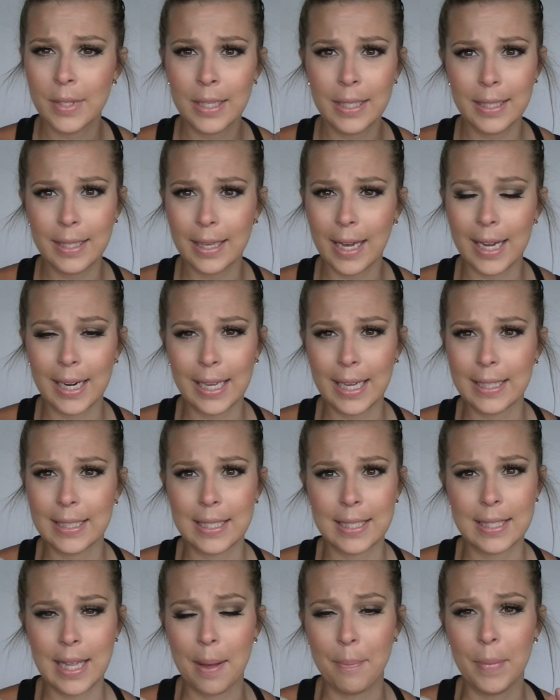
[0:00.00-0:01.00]
you gotta get to
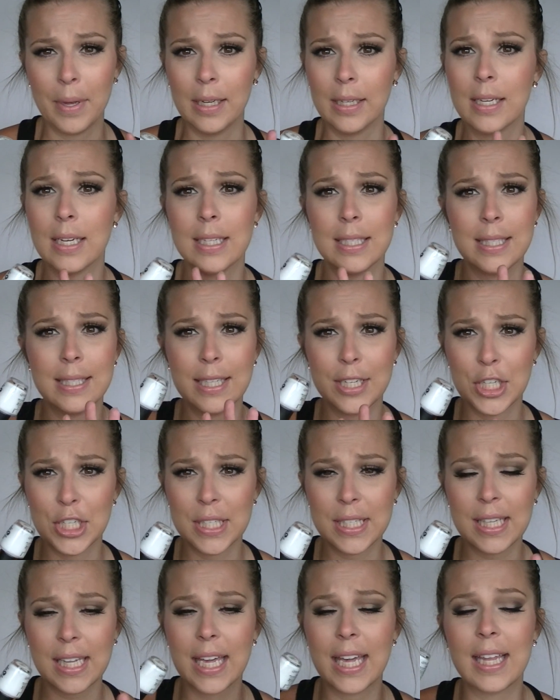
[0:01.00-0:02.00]
step in, because
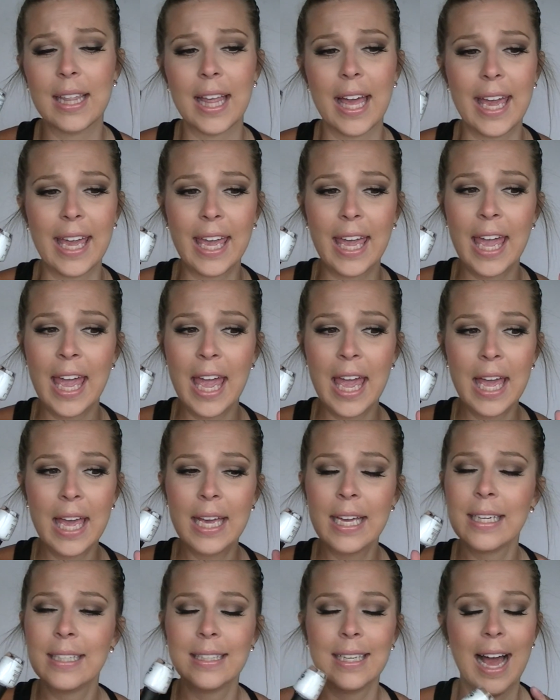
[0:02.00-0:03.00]
seriously, like,
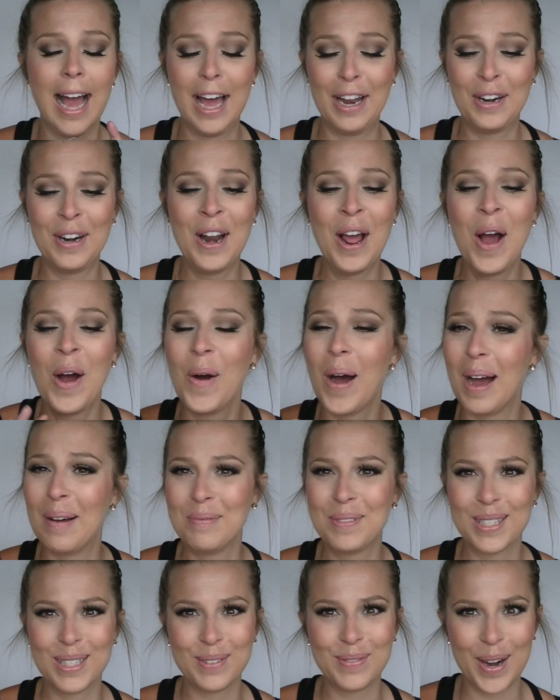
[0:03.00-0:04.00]
I don't know, I'm
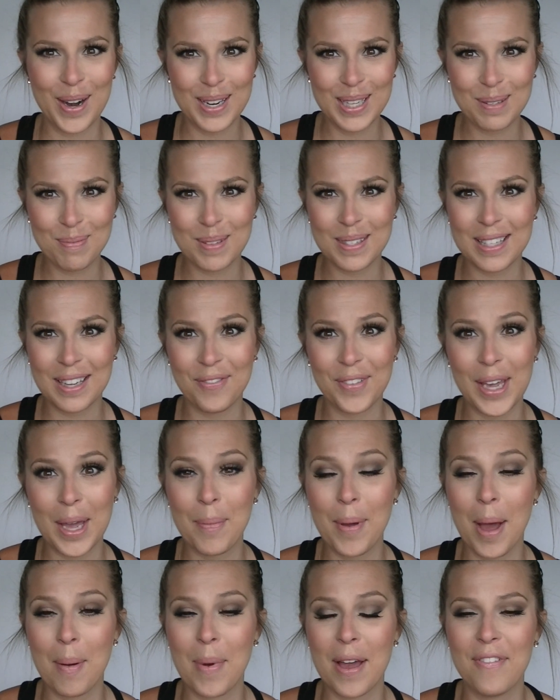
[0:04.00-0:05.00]
just very specific
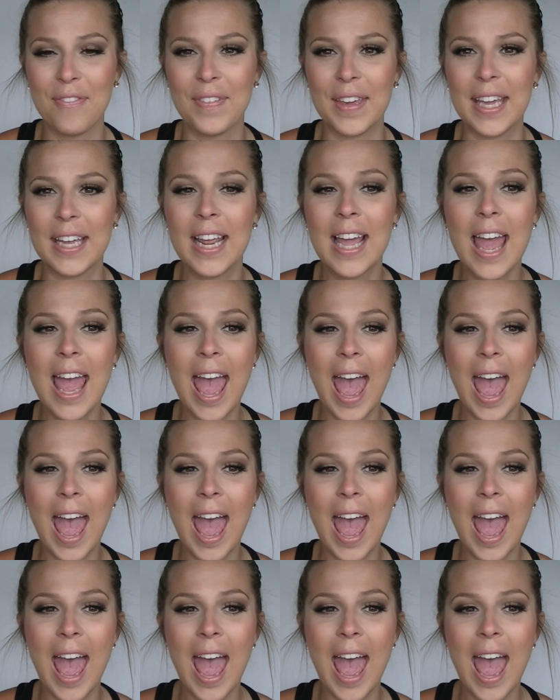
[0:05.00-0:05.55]
about my feet.